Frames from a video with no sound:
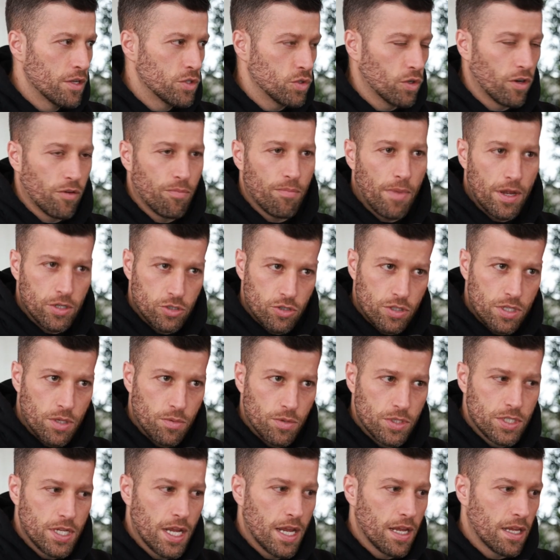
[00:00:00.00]
sort of measures he
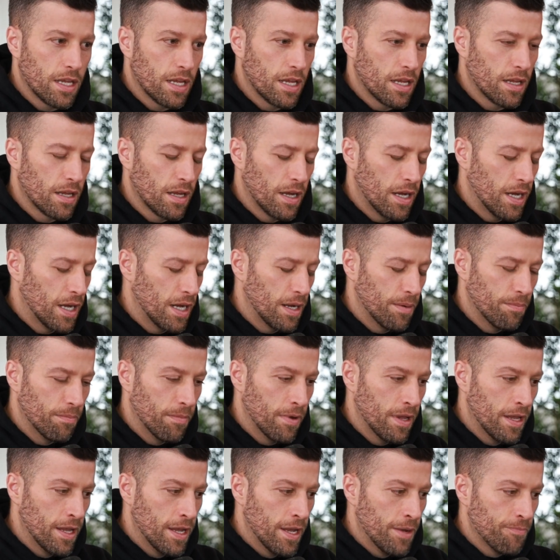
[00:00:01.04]
was taking. And
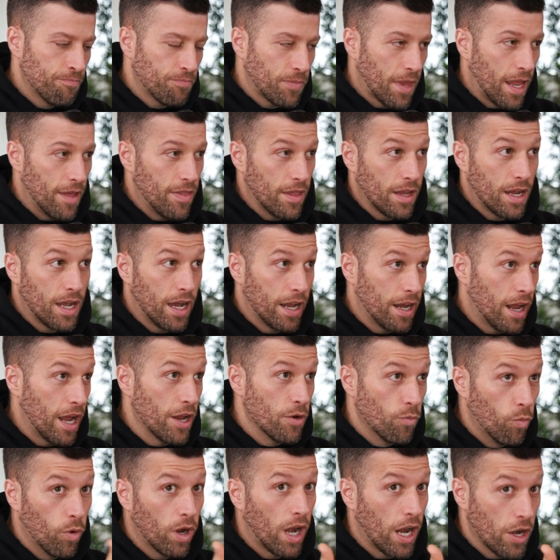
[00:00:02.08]
then kind
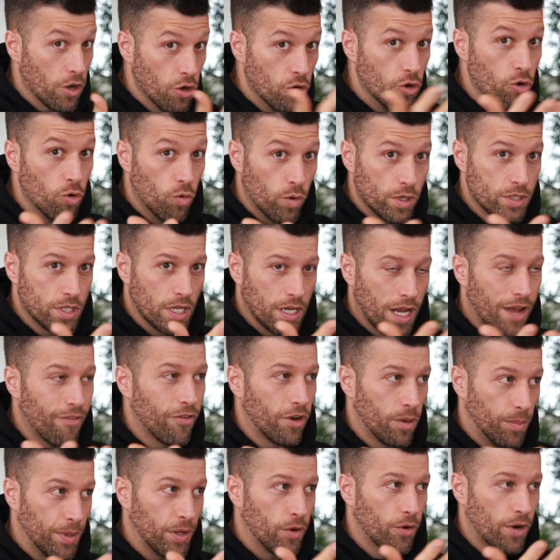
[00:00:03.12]
of what I knew was
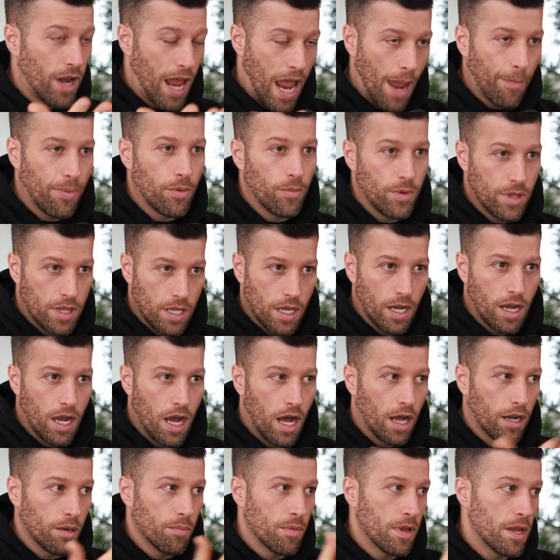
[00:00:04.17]
inevitably going to happen with the
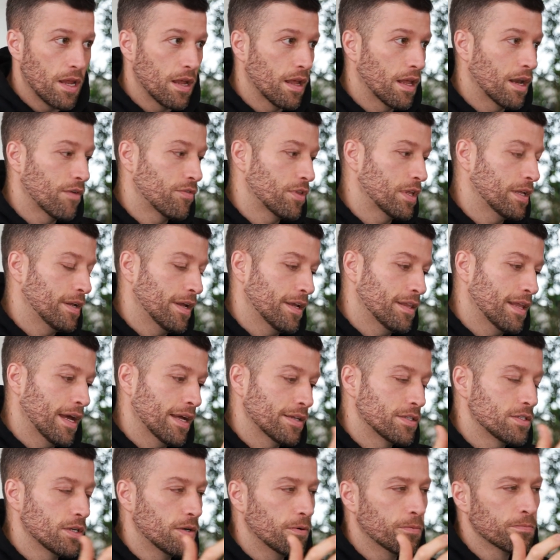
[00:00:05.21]
economy and everything like
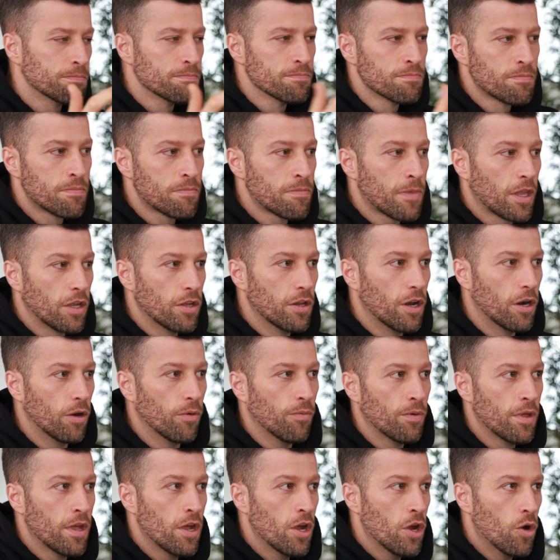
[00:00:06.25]
that. So,
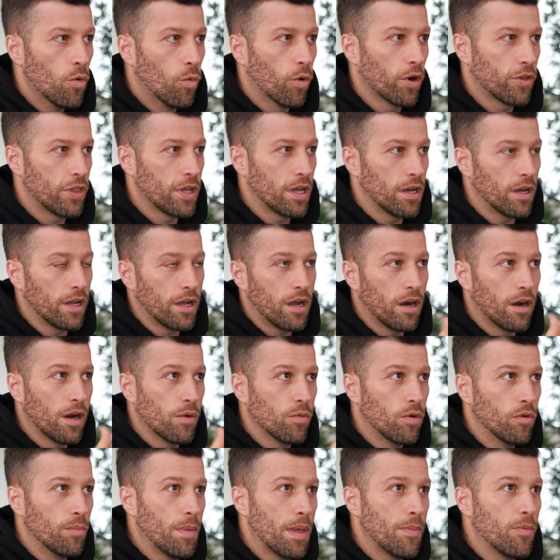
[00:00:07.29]
we're thinking all right,
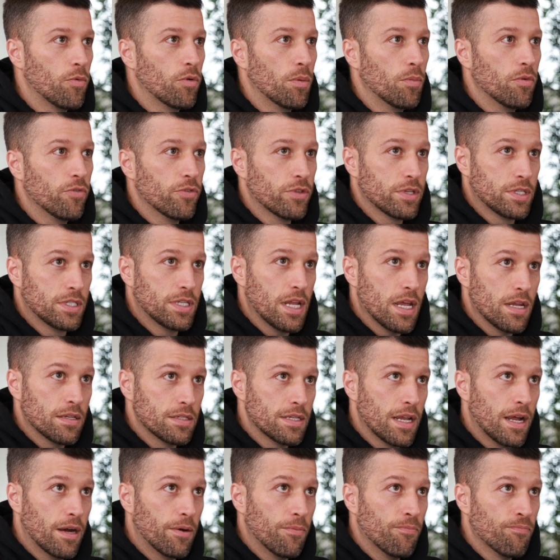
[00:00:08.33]
well, maybe we'll move to the States.
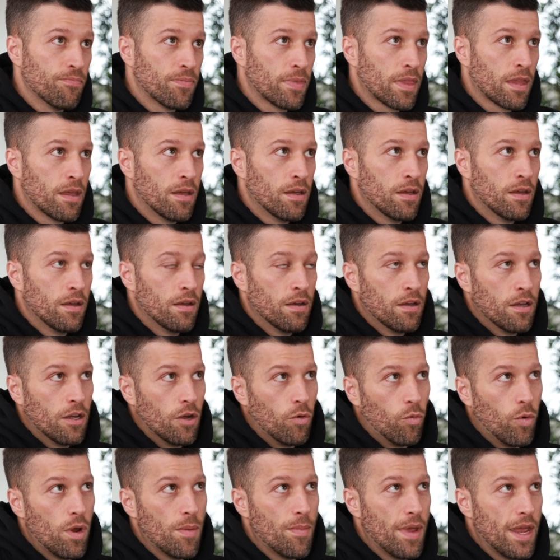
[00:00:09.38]
Now,
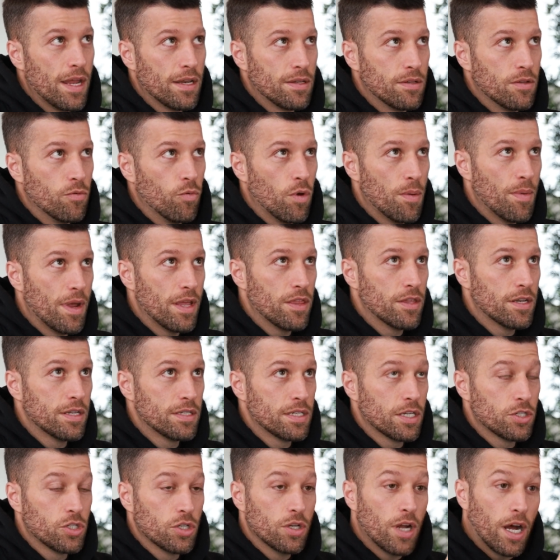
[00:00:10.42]
we made the
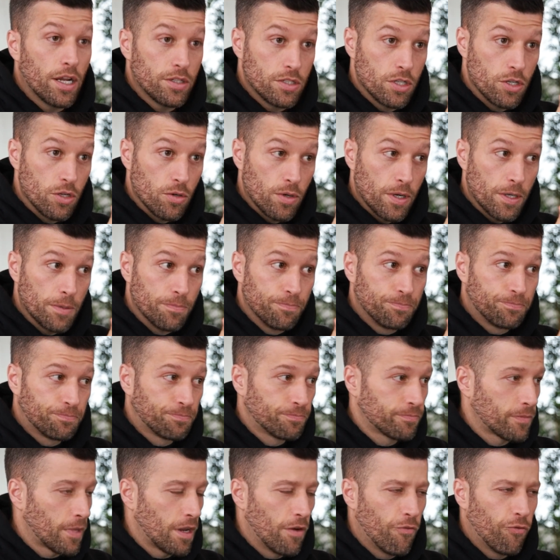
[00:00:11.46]
decision not to do it
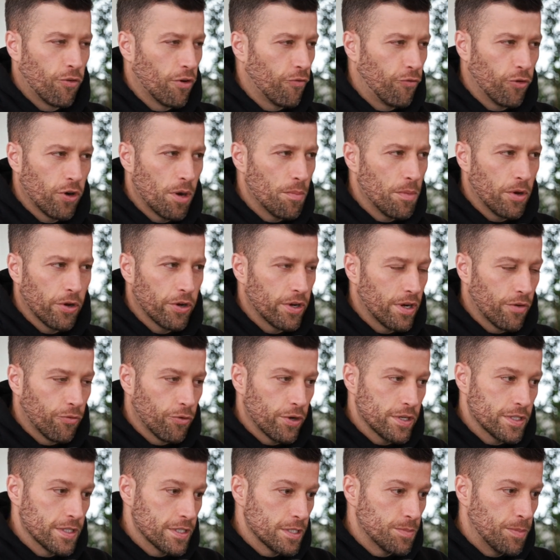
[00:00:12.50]
for a myriad of
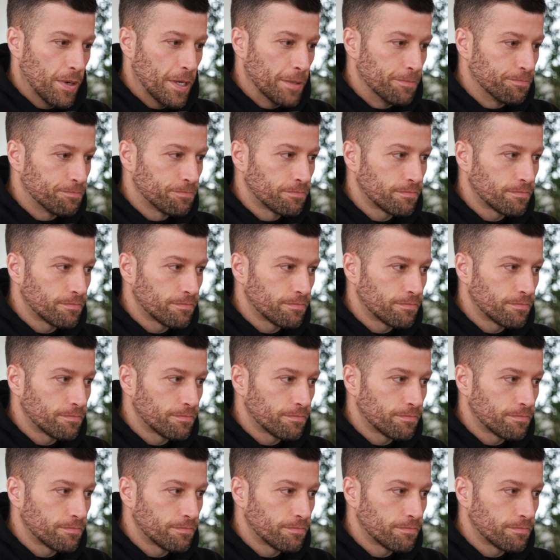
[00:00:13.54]
reasons. But